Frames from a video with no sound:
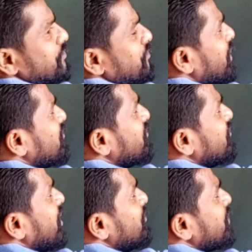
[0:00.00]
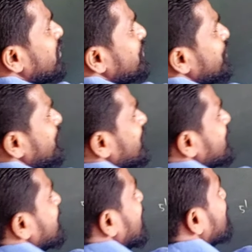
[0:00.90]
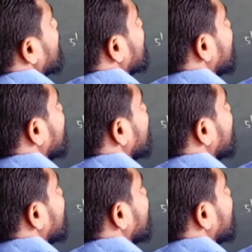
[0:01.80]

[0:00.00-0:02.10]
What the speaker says: from 5' to 3'